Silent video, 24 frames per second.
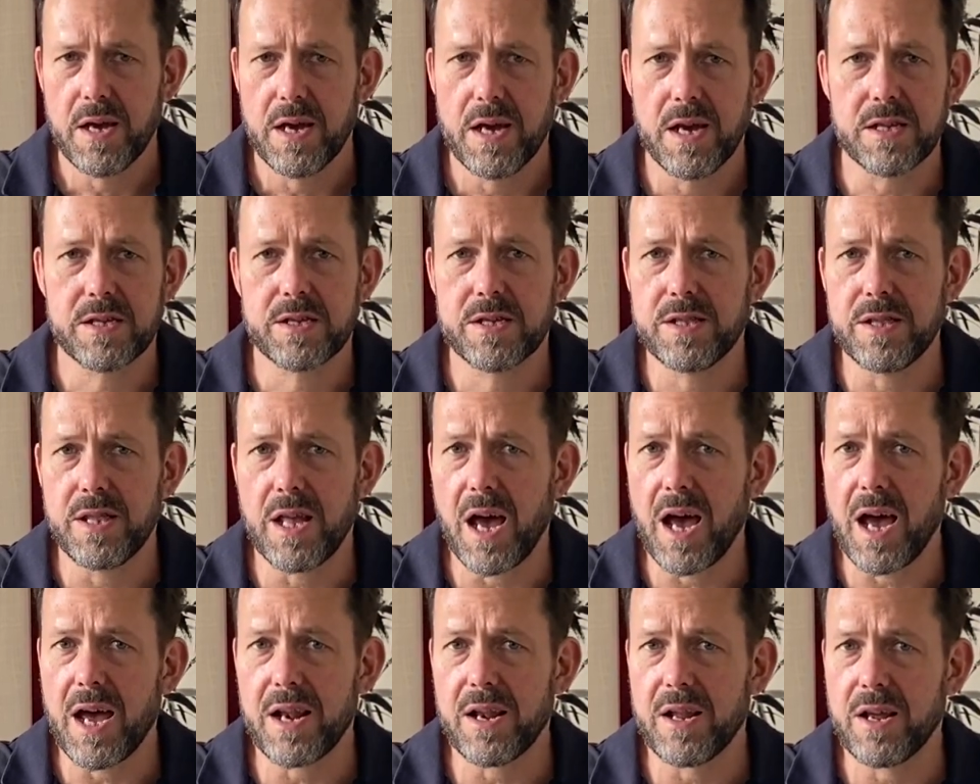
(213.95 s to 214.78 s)
It's
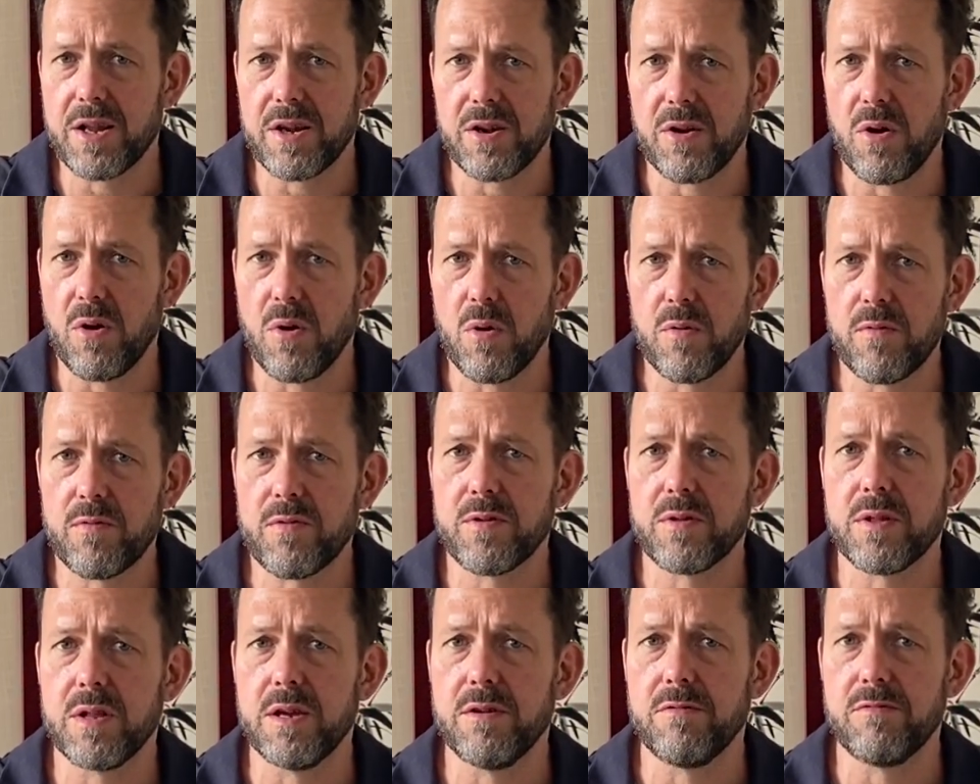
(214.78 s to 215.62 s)
not an
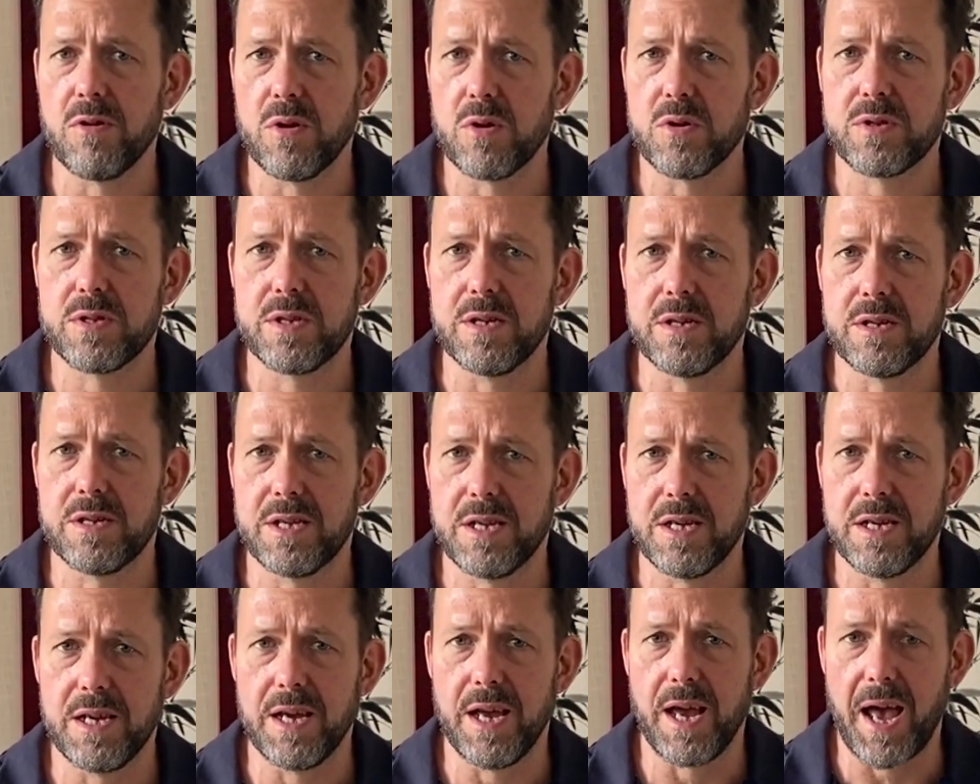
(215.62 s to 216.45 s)
overly roasted
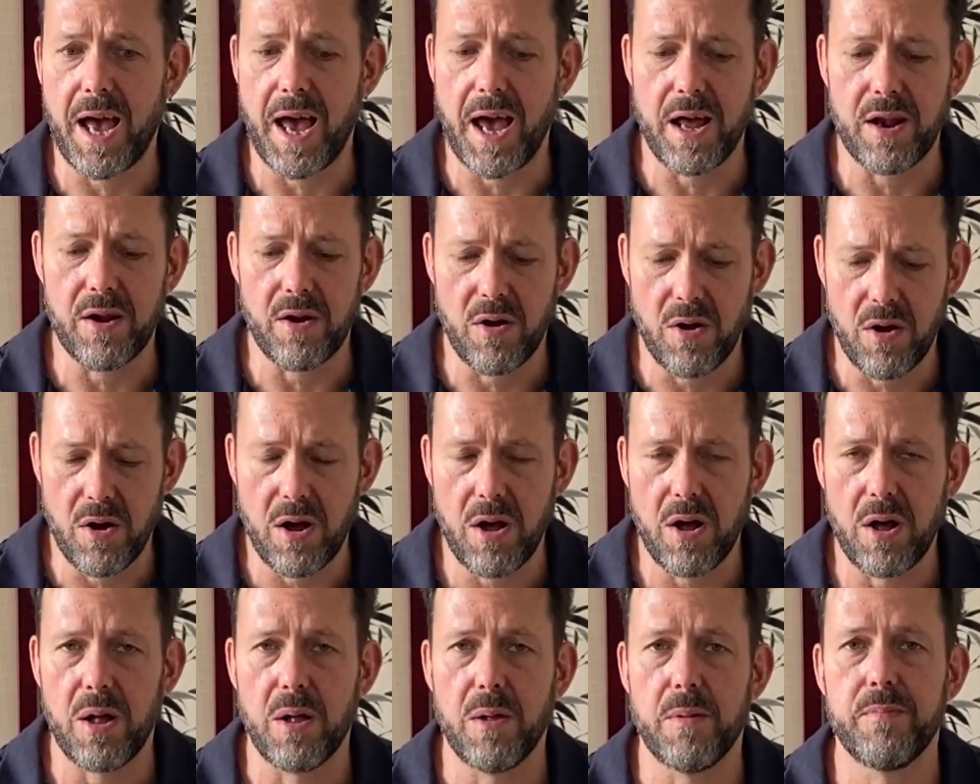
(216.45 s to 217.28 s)
tea at
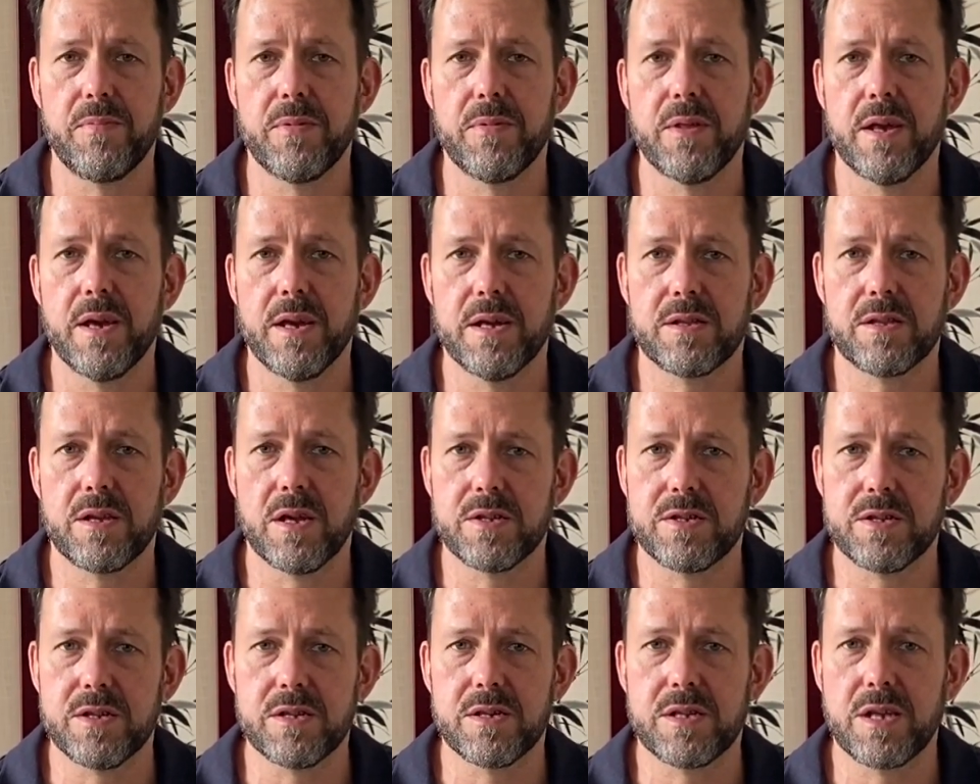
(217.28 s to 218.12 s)
all. It
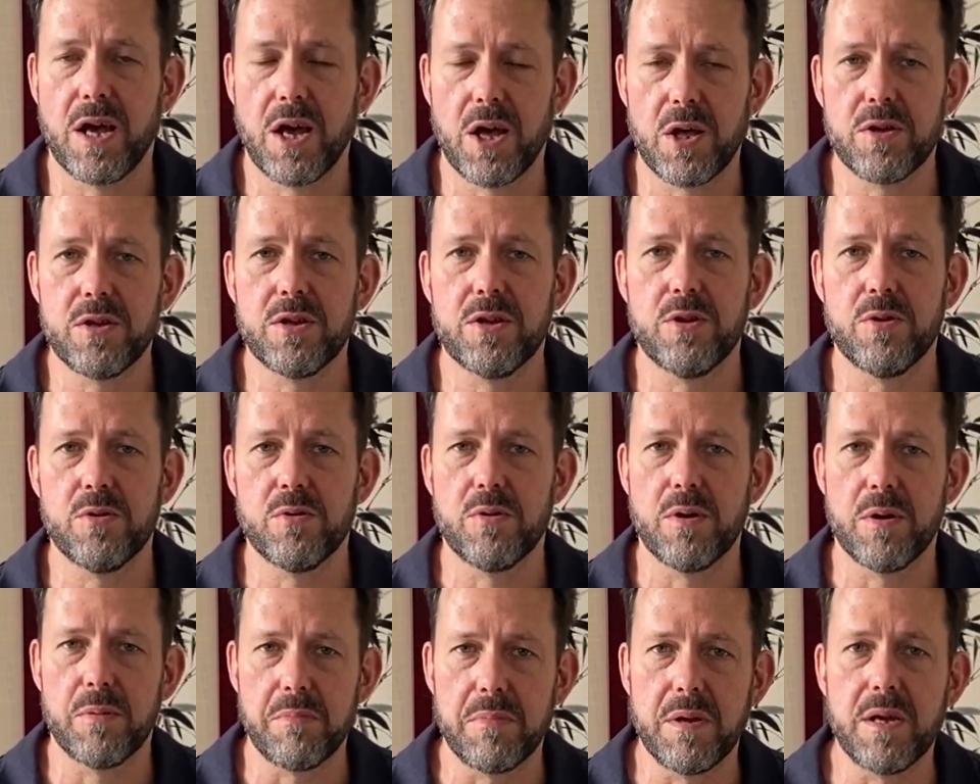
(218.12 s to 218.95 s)
doesn't tell you
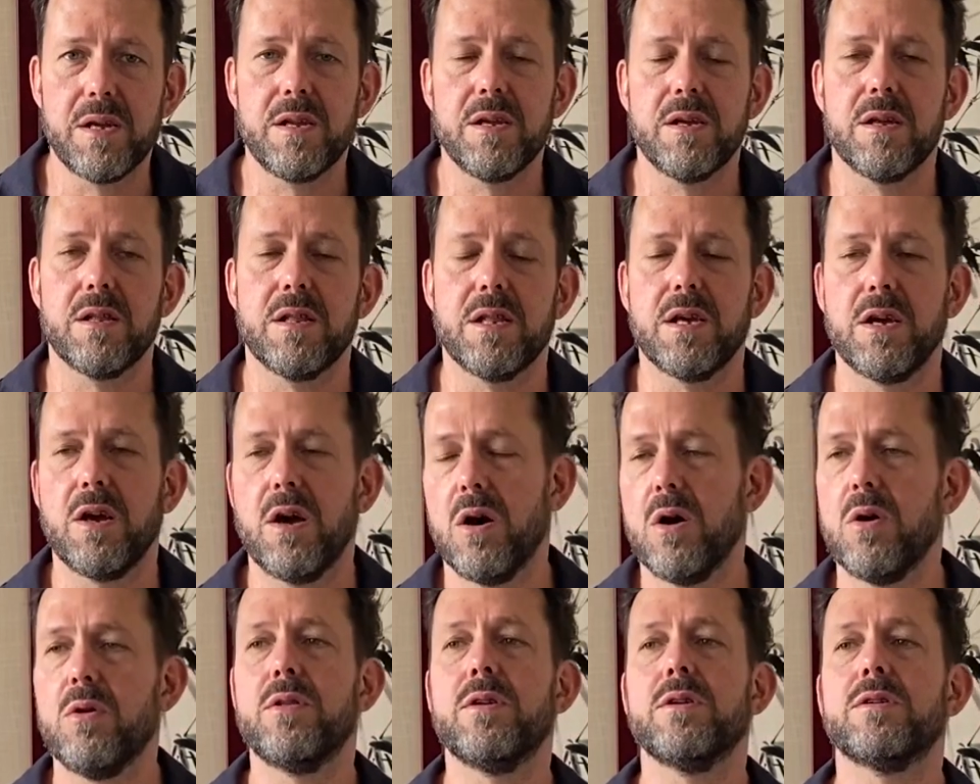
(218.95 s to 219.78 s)
immediately,
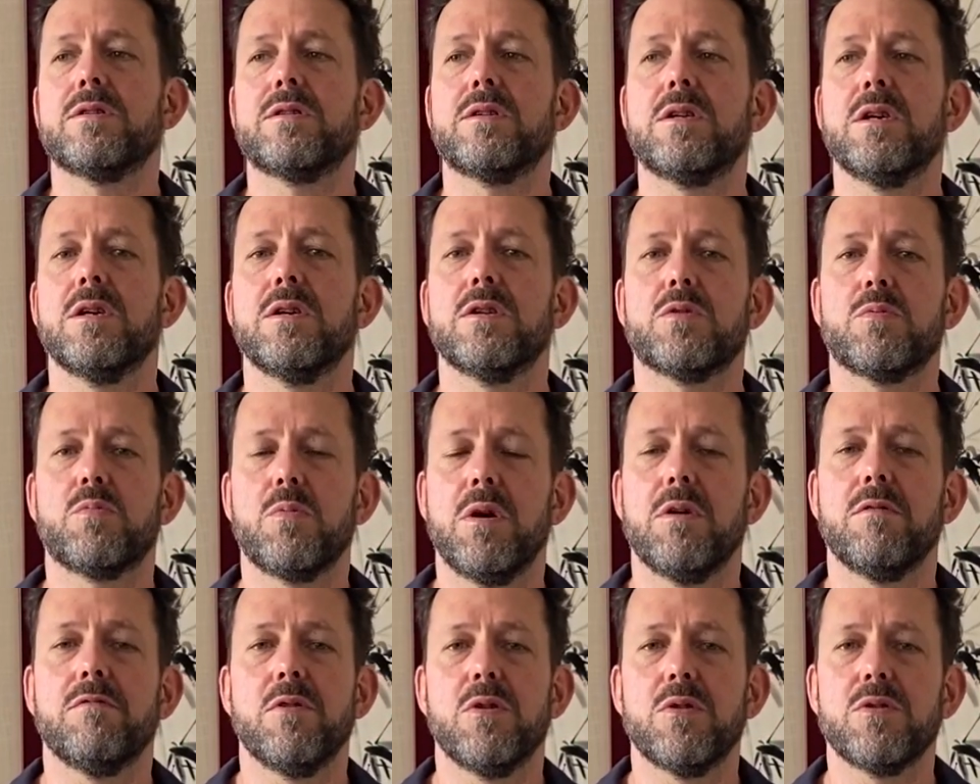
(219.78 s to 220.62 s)
oh, this tea is
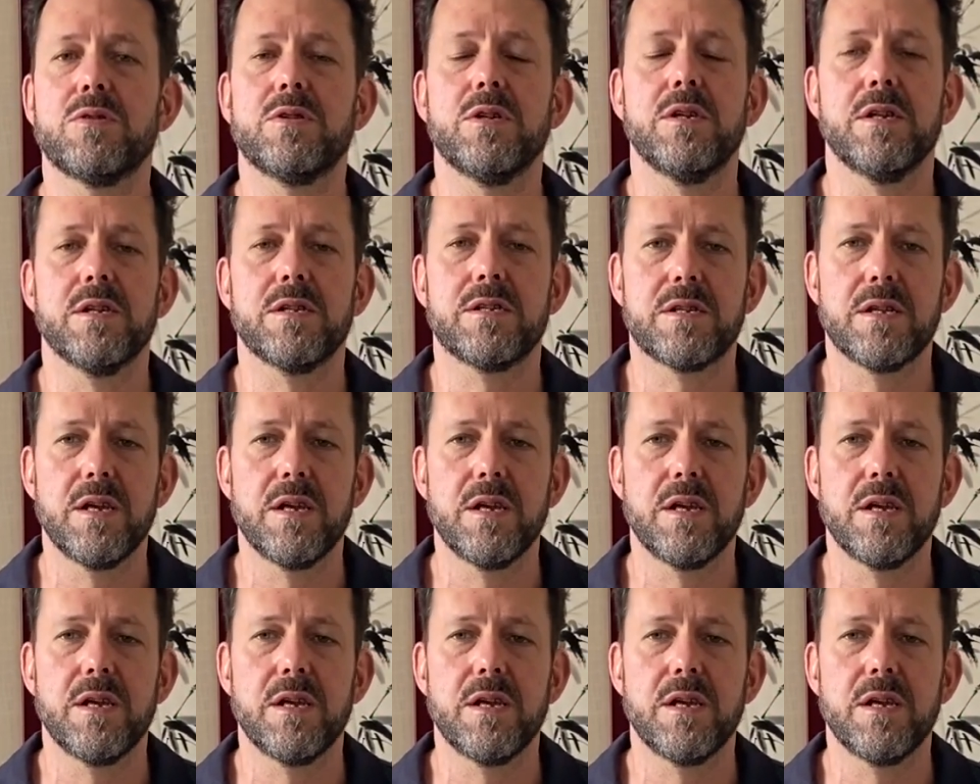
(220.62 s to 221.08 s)
well roasted.